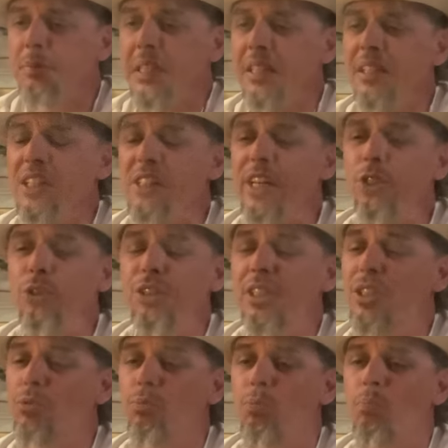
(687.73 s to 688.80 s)
The citrus
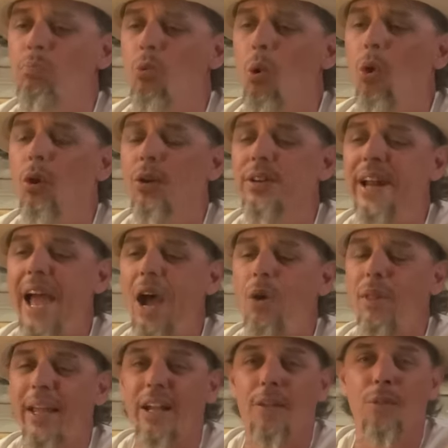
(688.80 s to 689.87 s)
is more now
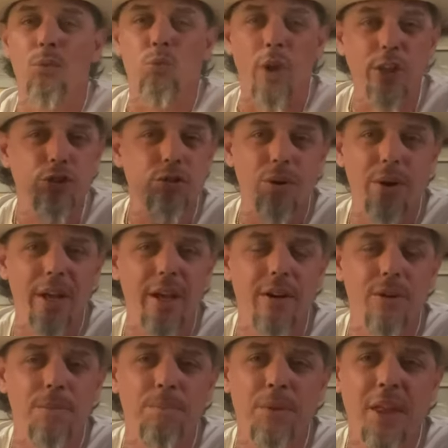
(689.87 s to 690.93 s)
like on the
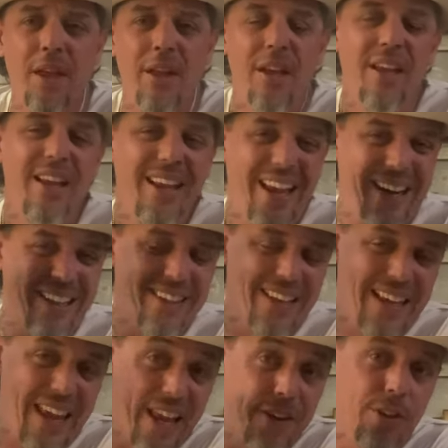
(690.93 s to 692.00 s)
retrohale and at
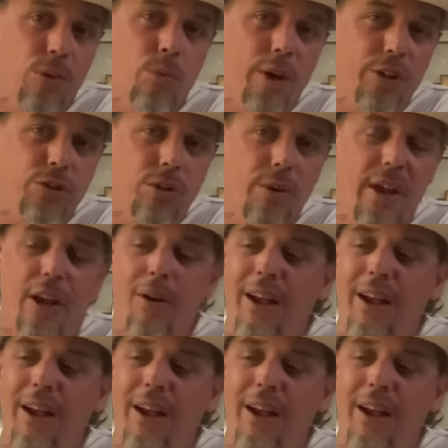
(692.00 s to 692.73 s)
the end of the retrohale.